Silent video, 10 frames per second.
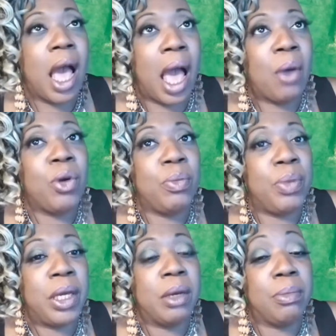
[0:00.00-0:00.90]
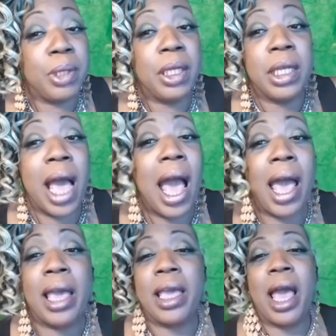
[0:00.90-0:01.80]
I would be completely
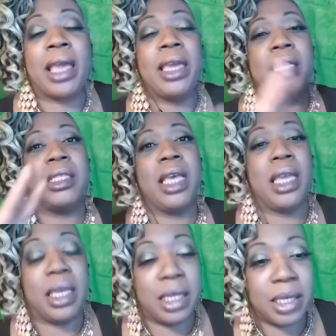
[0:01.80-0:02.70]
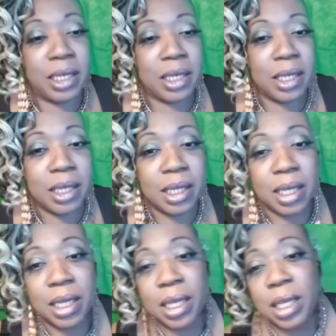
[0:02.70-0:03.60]
high. I can't take it.
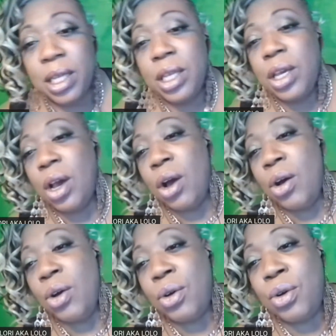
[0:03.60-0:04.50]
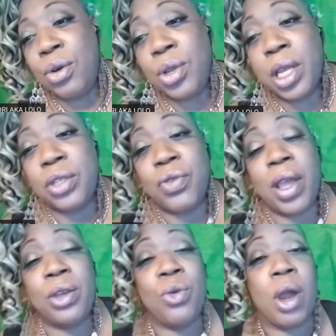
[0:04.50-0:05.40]
Oh, that's
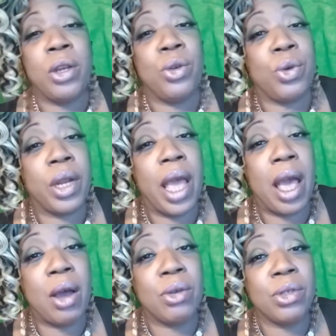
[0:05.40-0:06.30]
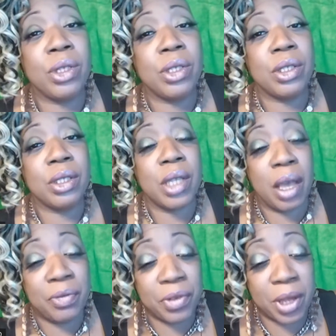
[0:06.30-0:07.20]
right. You are doing a house.
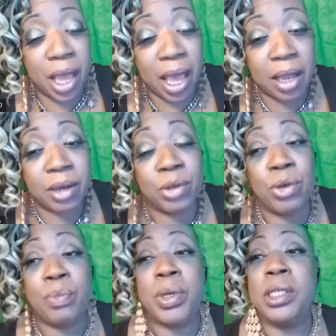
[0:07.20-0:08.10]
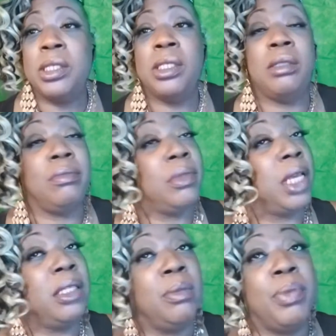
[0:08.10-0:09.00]
I forgot. You a busy,
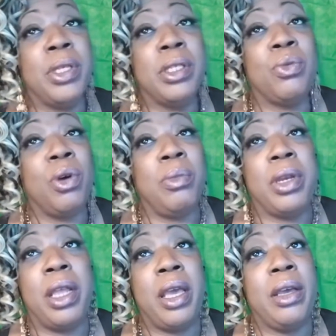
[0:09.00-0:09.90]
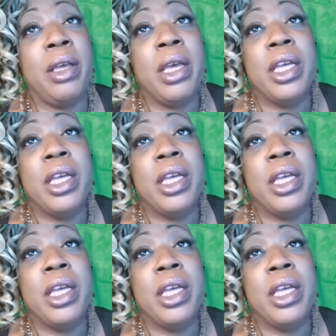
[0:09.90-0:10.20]
that's a busy woman there.